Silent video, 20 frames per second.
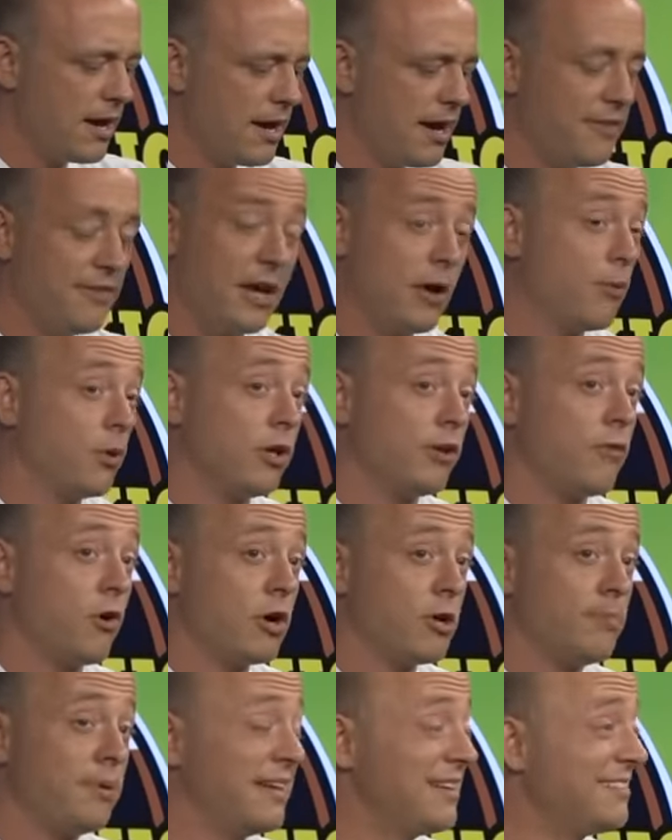and they will have
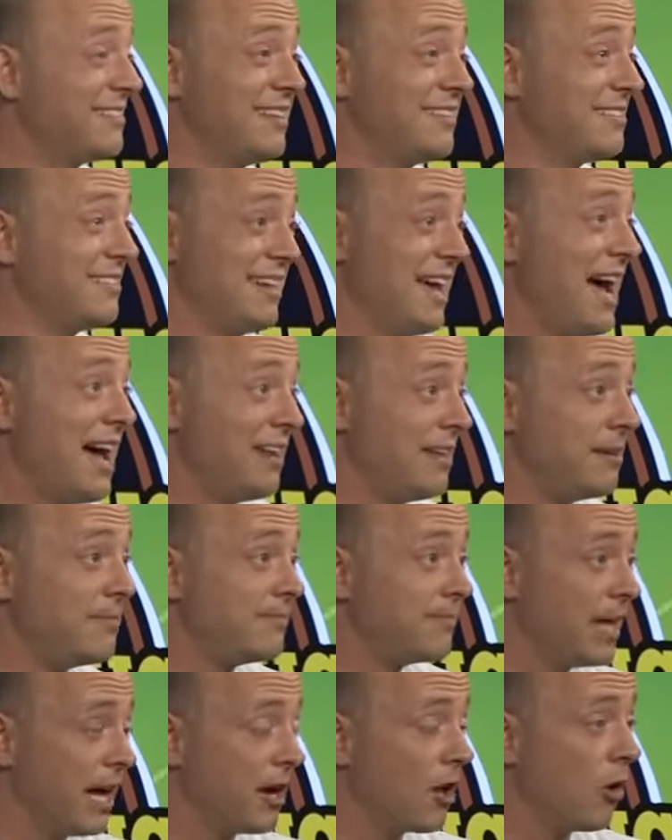already played Cincinnati
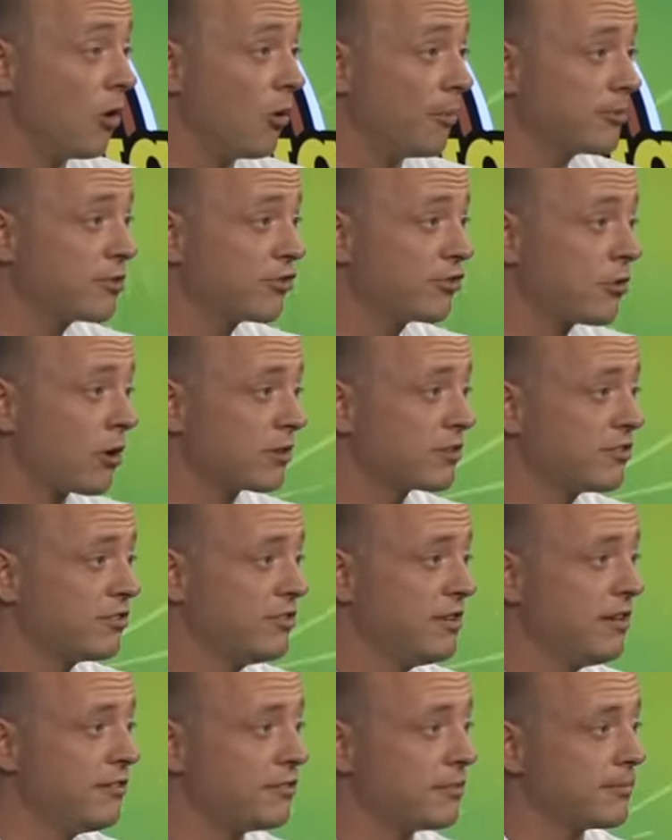at home to start the
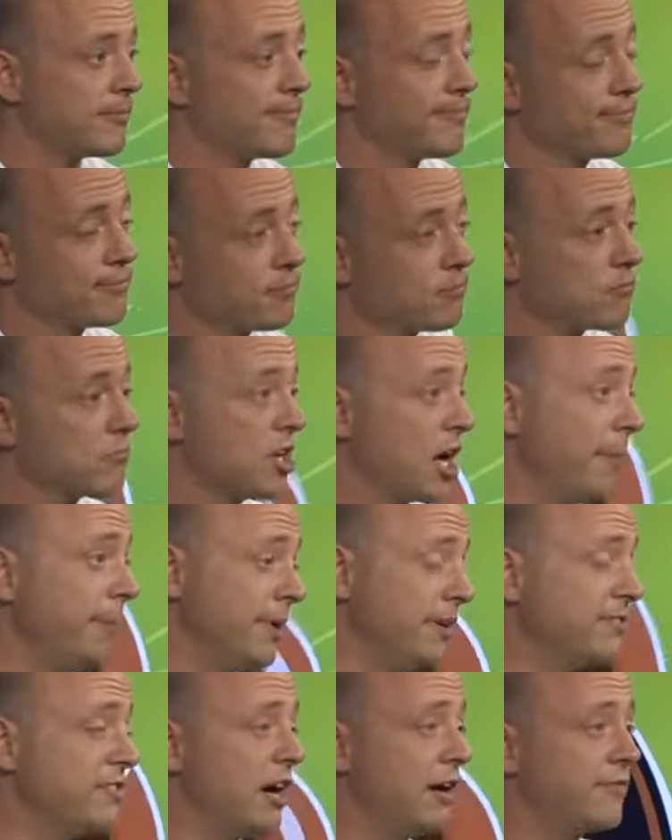season. A
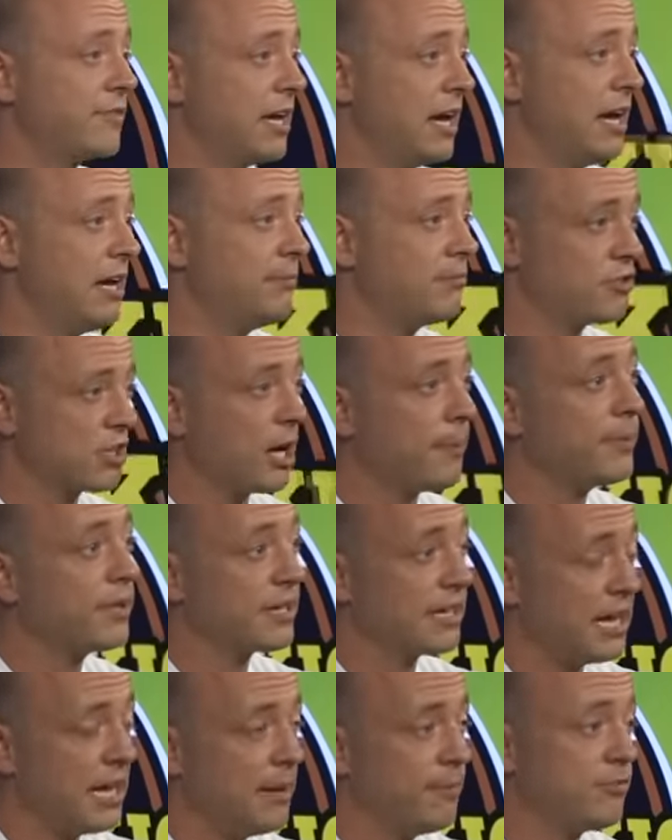couple of tough games, a couple
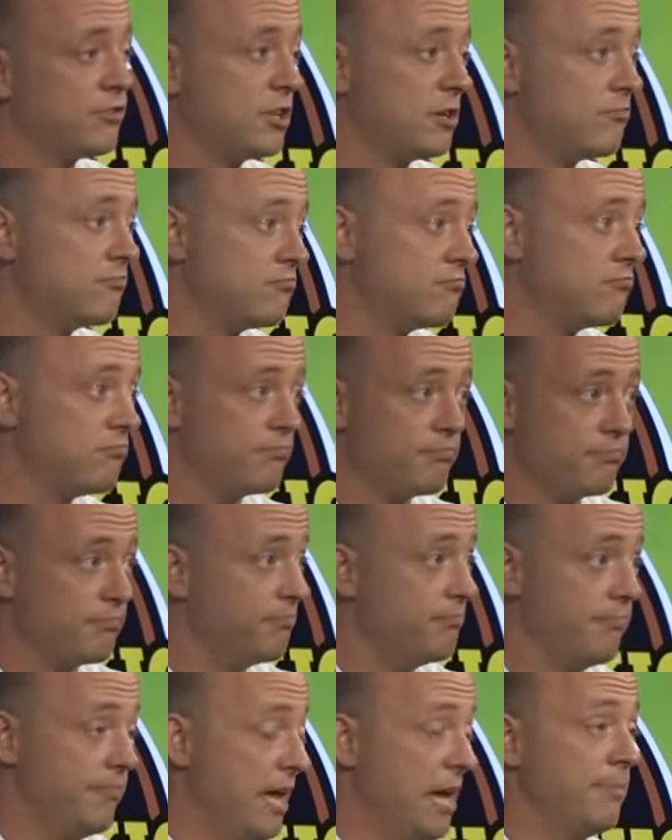of games that
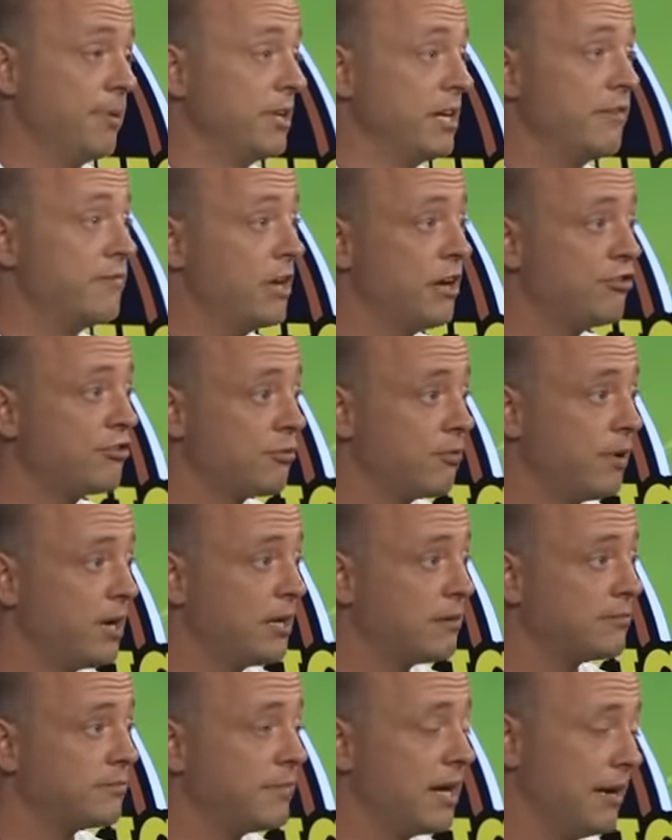they believe they should
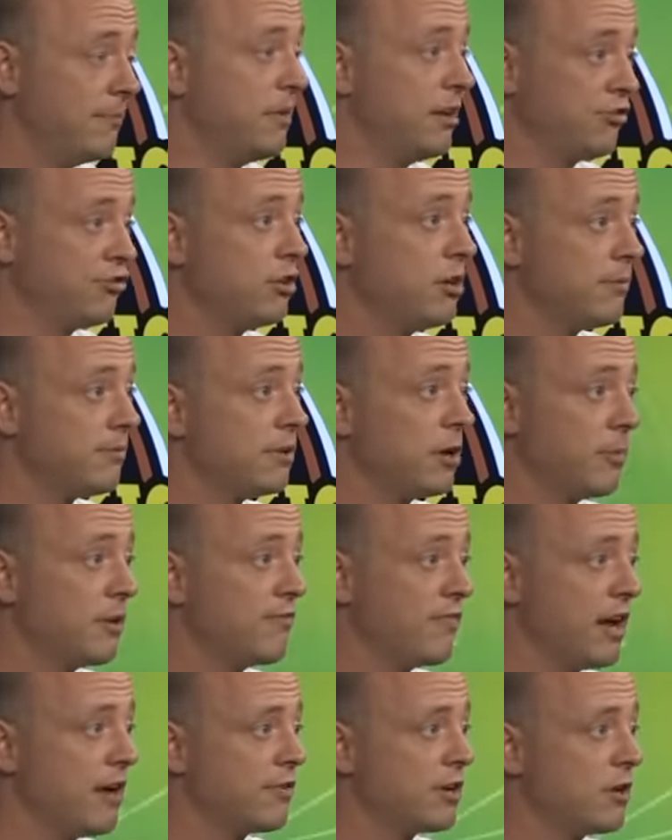win, and they should. They'll be
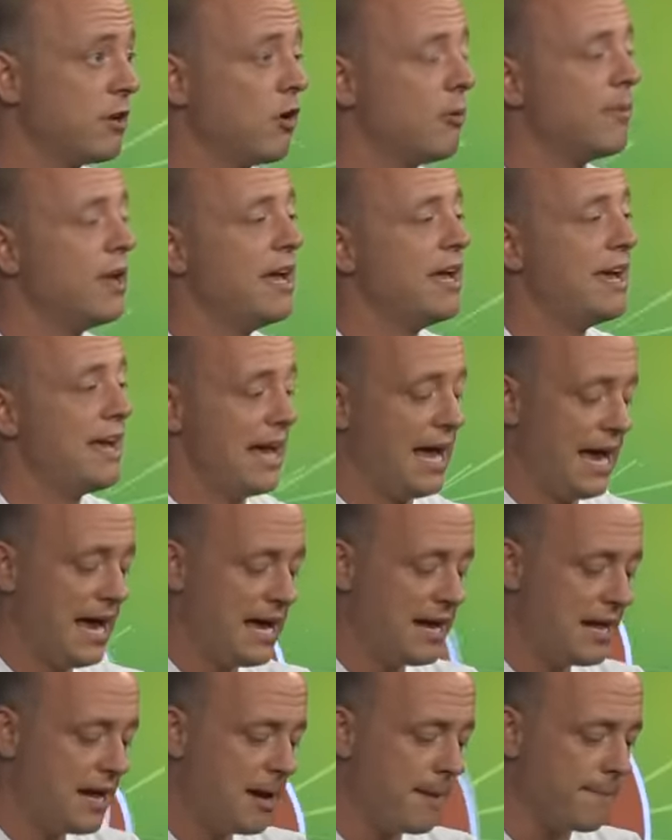favored at home.
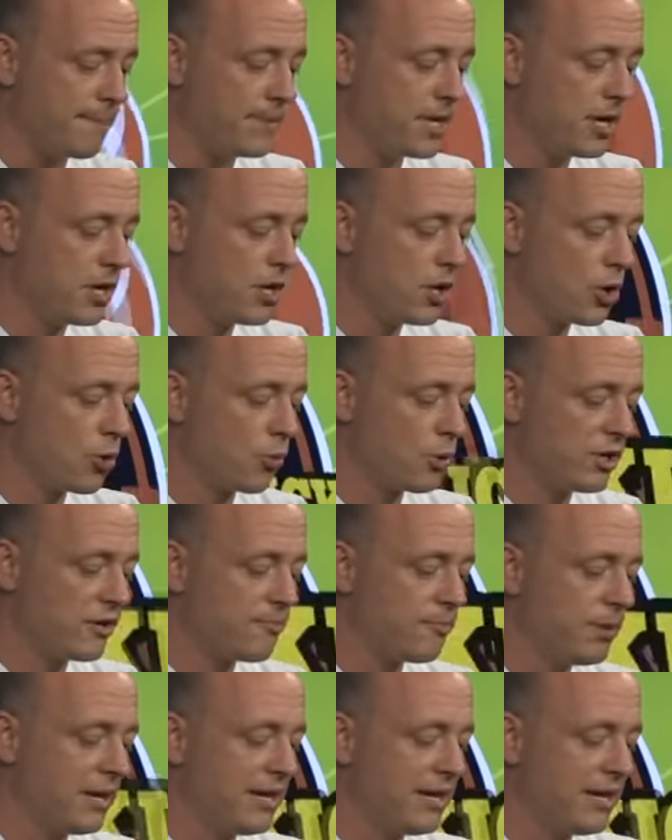A and M will have